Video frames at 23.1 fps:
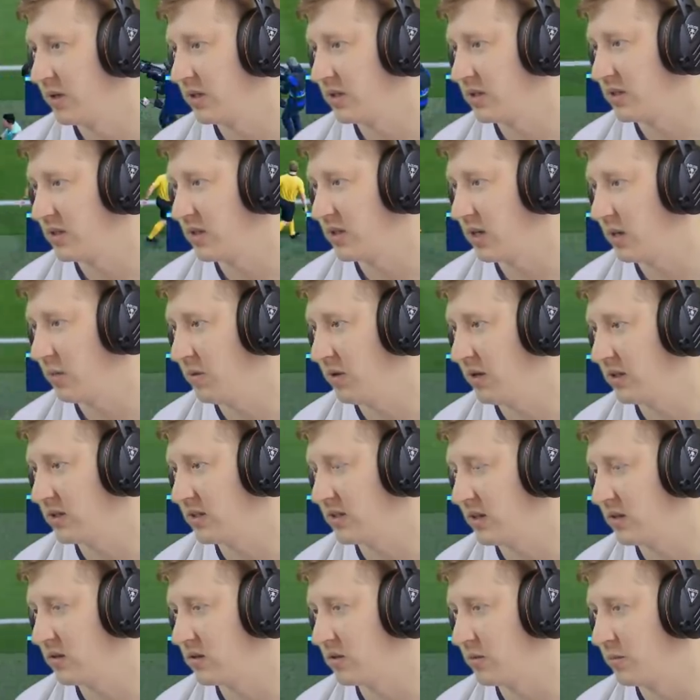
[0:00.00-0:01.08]
Back to Kimmich,
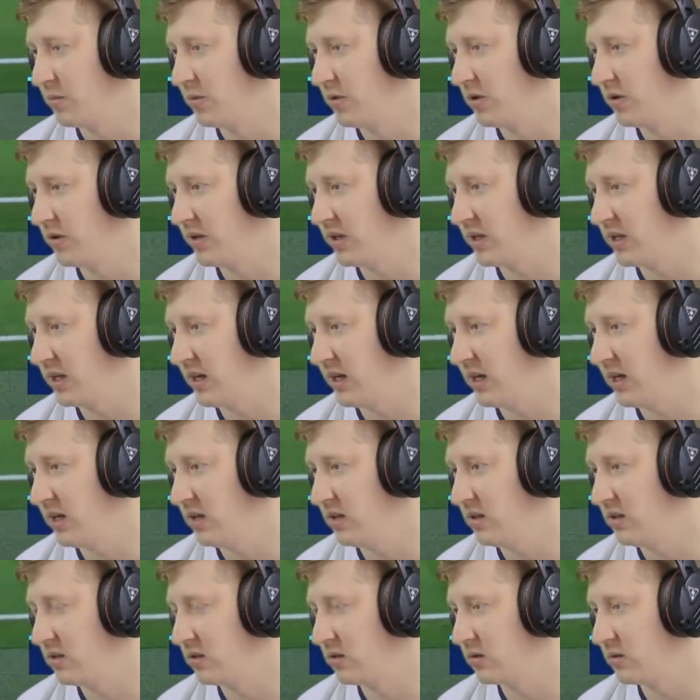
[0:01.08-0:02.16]
down to Müller
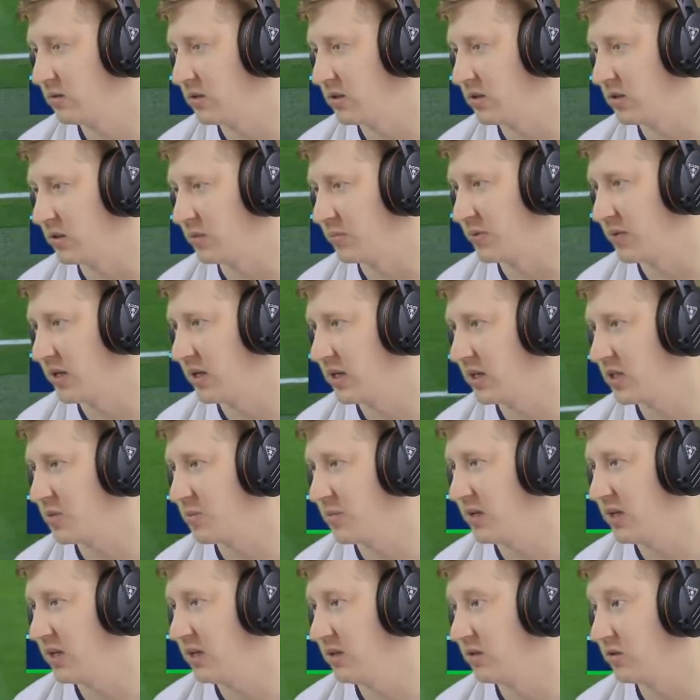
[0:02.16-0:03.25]
again. Pass
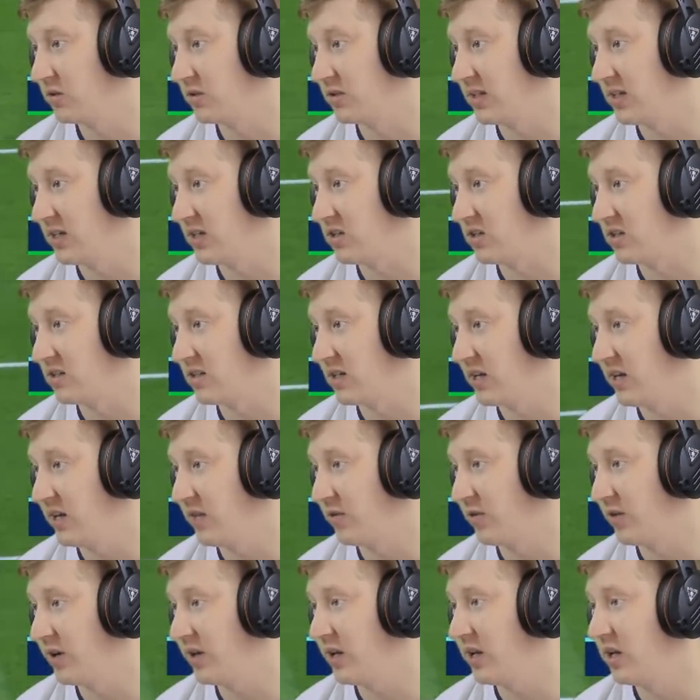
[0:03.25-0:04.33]
me, decent
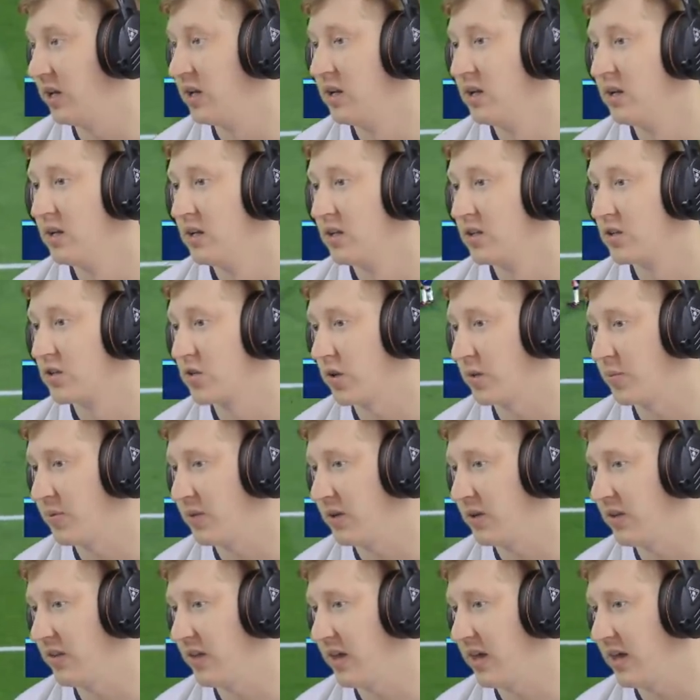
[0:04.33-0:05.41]
delivery.
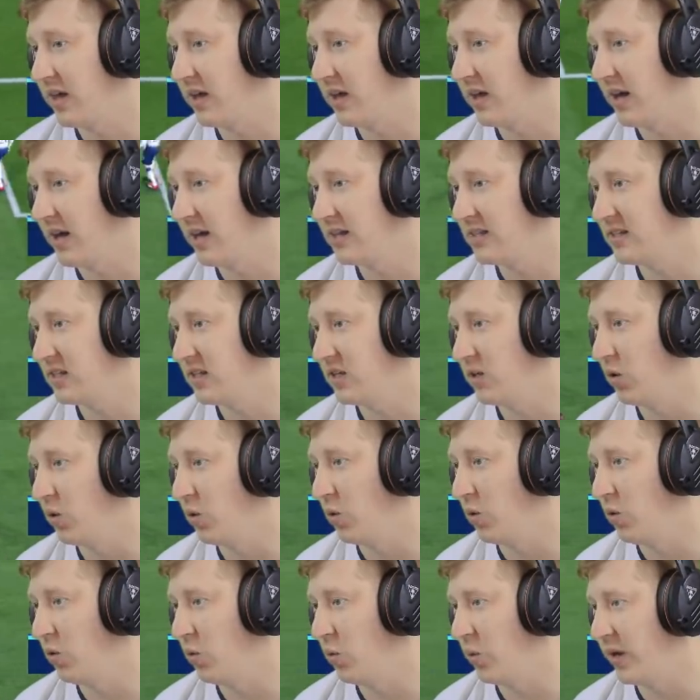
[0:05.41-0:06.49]
Trippier there, as he
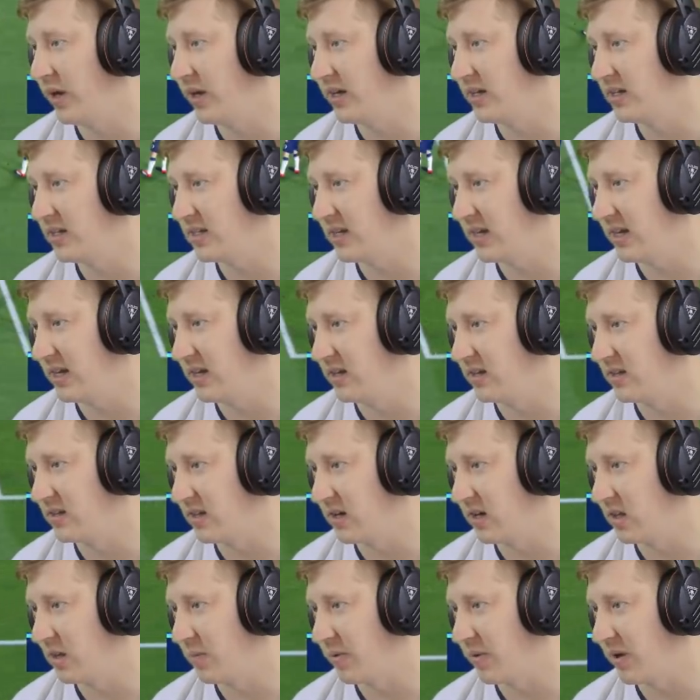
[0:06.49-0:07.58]
always is
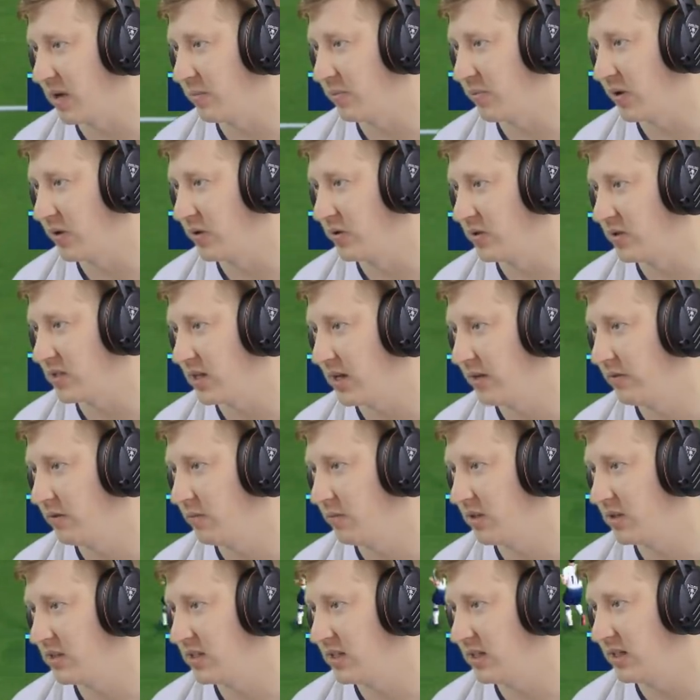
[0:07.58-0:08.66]
at the back post. Javi
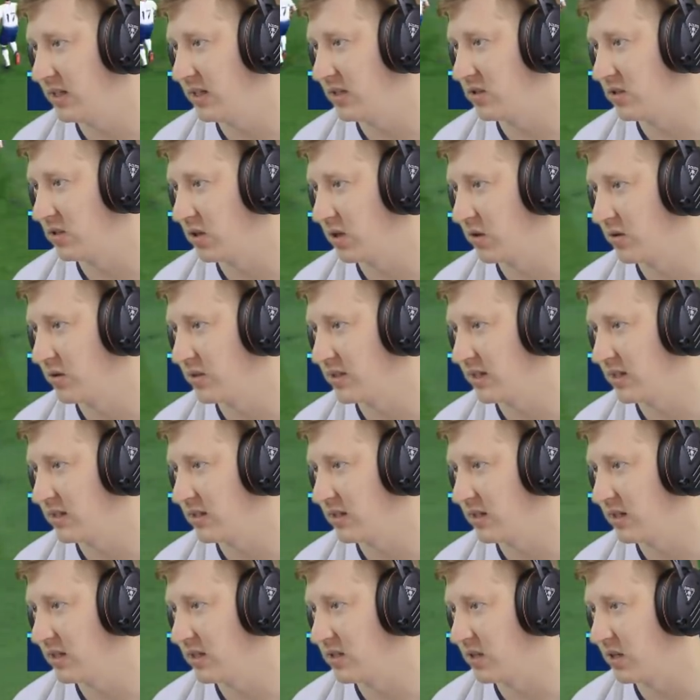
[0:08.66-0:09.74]
Martinez to Corentin
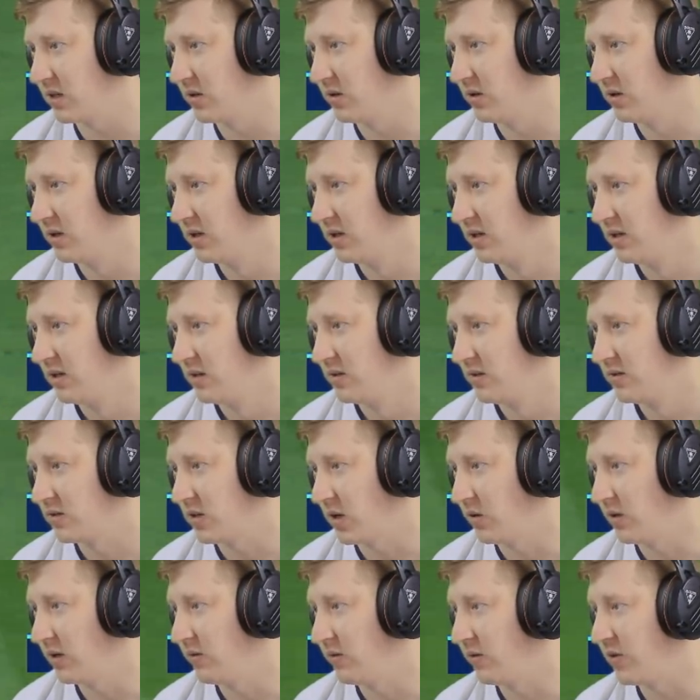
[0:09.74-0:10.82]
Tolisso.
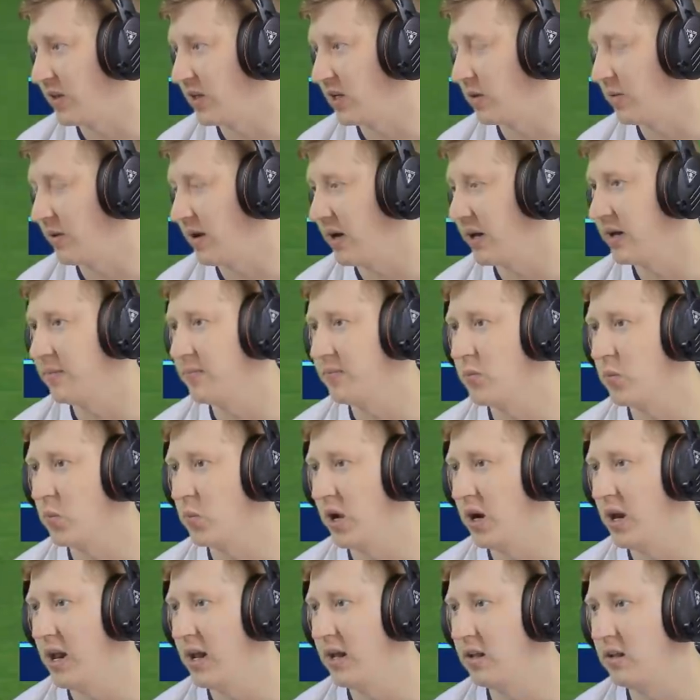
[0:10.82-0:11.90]
Don't even think about it.
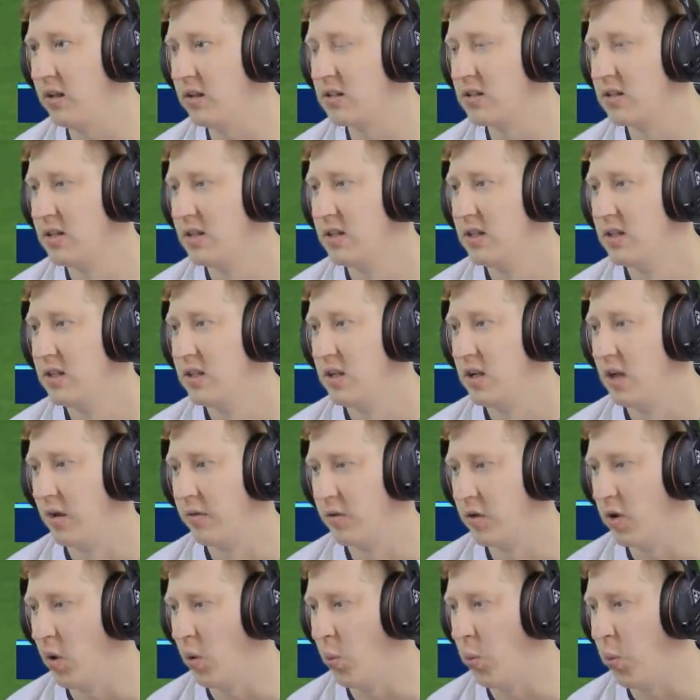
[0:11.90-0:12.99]
Well held.
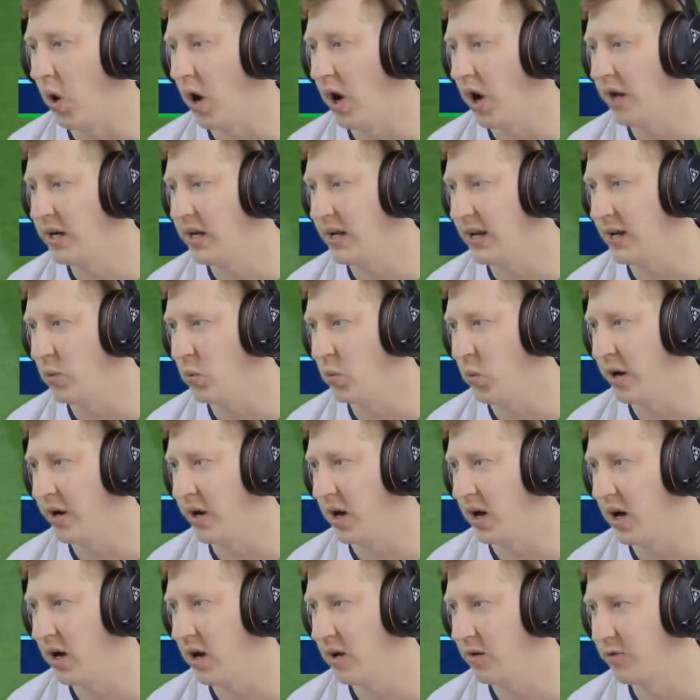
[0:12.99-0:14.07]
I've got one in one
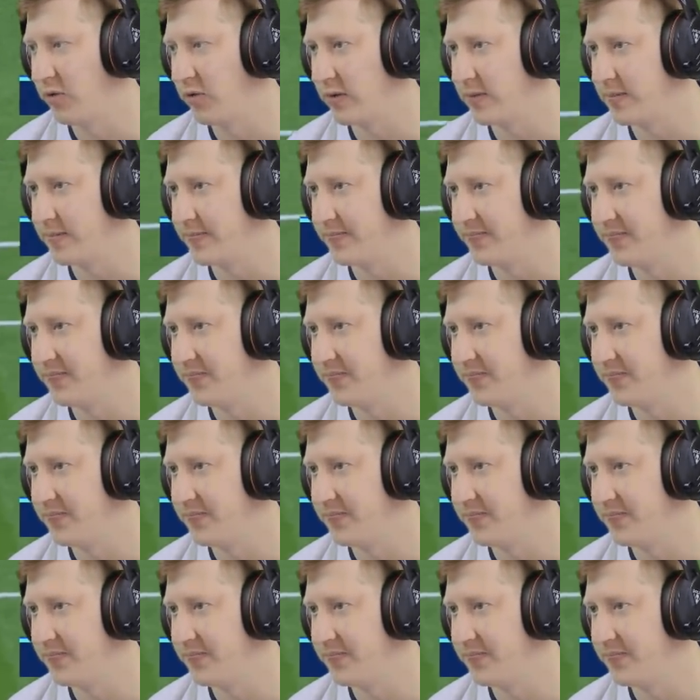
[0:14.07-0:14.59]
half.